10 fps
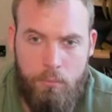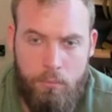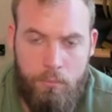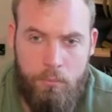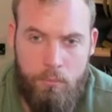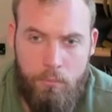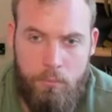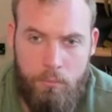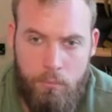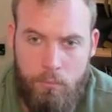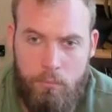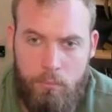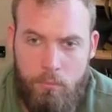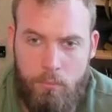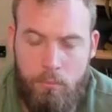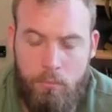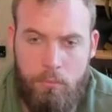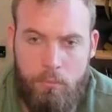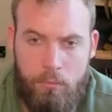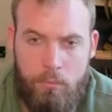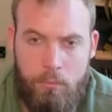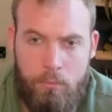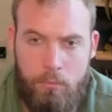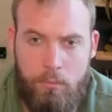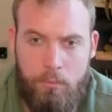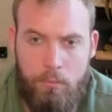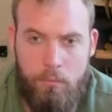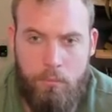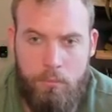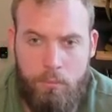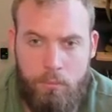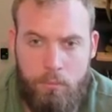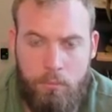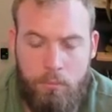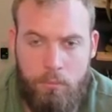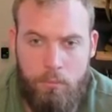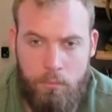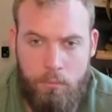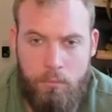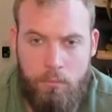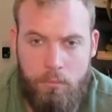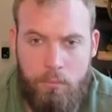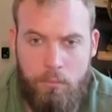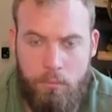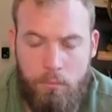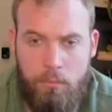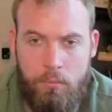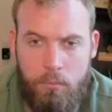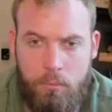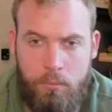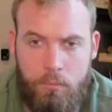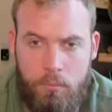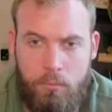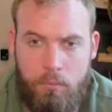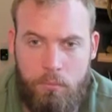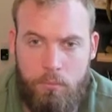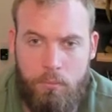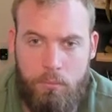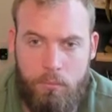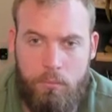(not speaking)